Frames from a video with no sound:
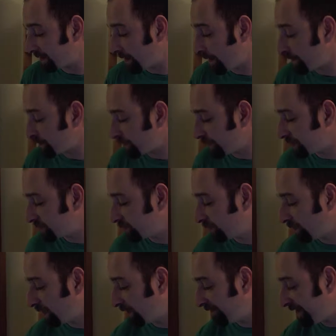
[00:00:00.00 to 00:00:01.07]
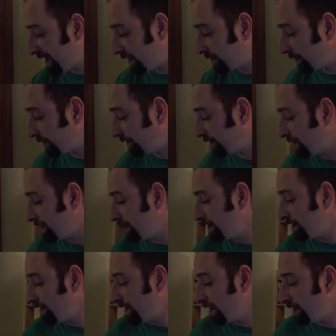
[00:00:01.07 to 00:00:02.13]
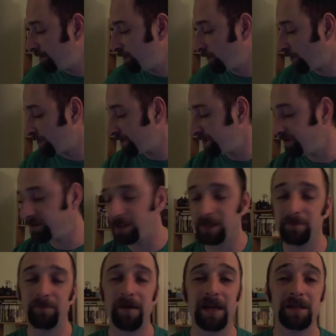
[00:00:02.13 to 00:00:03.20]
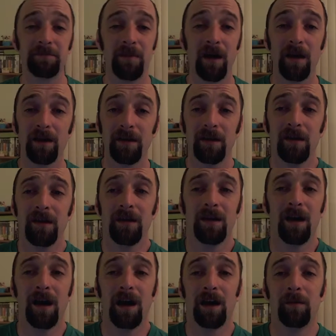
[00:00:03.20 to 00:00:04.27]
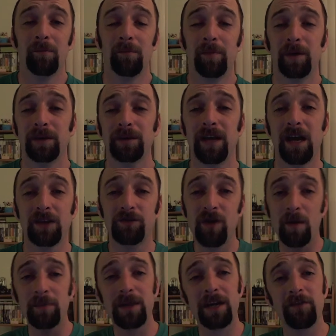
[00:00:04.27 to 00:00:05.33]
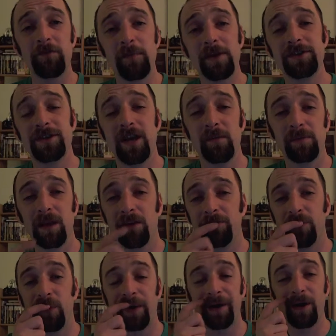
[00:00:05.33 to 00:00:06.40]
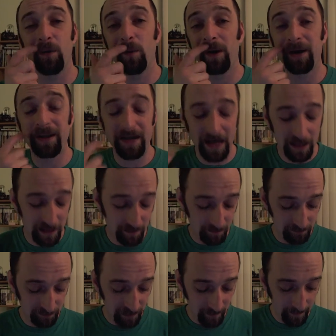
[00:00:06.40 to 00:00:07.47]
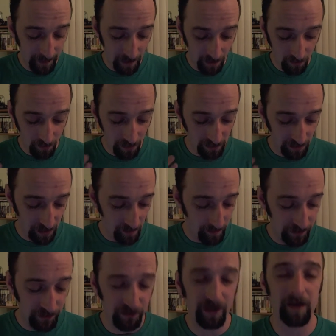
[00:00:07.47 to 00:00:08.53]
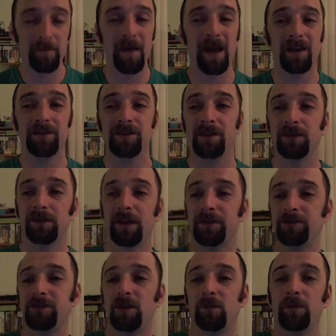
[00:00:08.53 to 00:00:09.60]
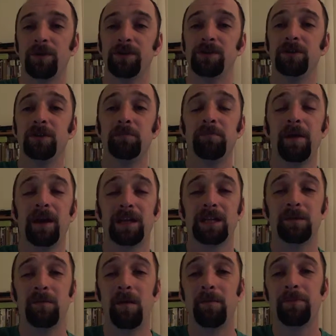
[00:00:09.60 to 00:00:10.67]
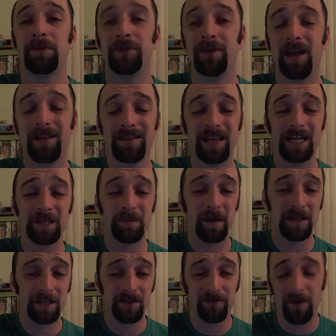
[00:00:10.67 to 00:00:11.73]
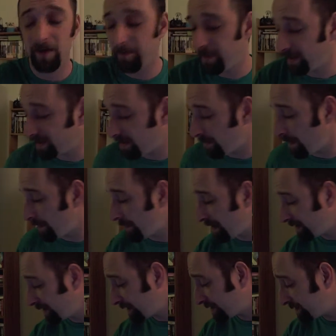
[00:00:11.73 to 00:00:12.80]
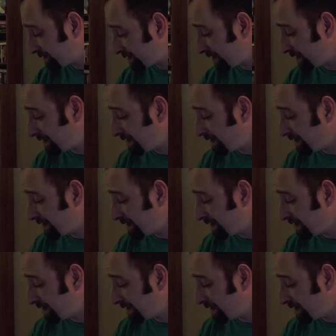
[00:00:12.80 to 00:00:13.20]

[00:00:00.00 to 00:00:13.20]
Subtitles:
them. I'm sure it's available in more than just Best Buy. But yeah, drop that information down below. If you want to know where to get them, let me know. I'll be sure to get back to you and let you know where you can pick them up. They're not that expensive. I picked up a pet like this.